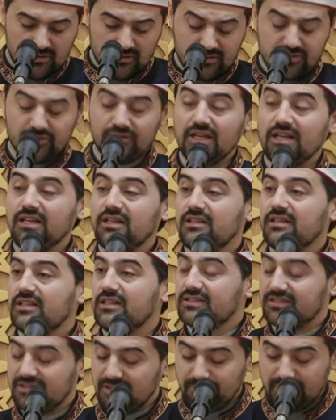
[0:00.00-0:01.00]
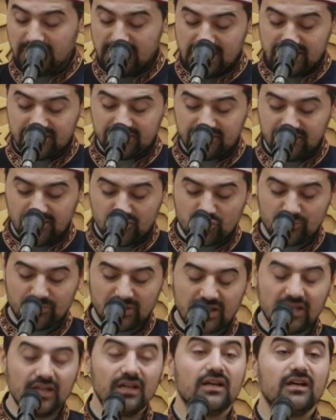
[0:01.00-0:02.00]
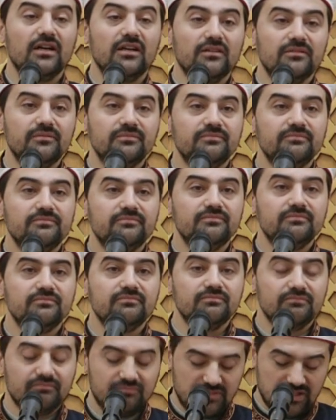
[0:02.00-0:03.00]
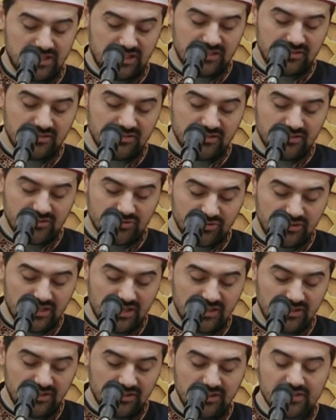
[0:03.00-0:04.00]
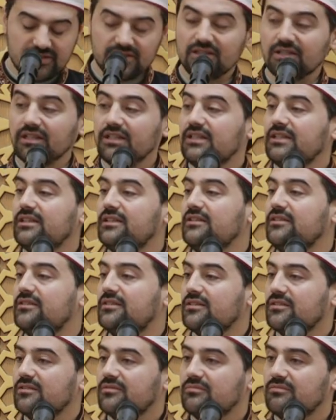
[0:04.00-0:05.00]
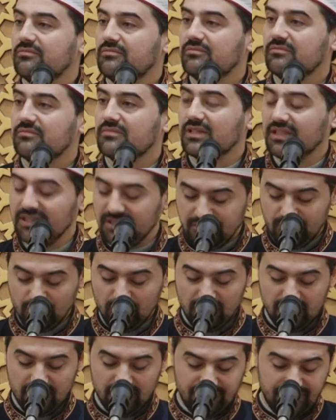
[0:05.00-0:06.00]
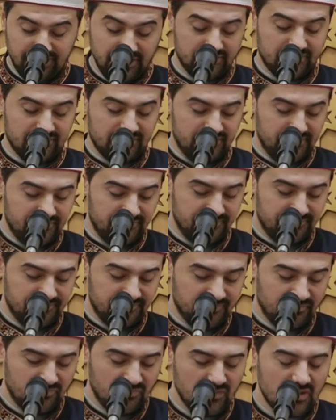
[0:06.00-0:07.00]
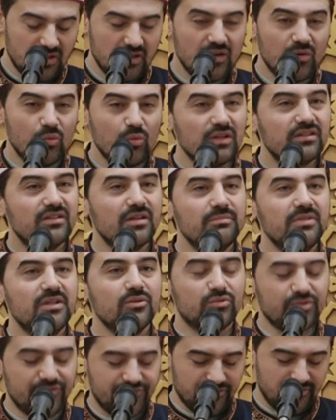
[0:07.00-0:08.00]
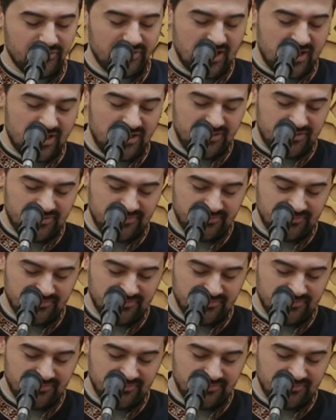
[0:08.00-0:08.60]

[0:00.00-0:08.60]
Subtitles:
Today is the blessed Jum'ah, and today is Eid, Eid al-Fitr. What a beautiful day.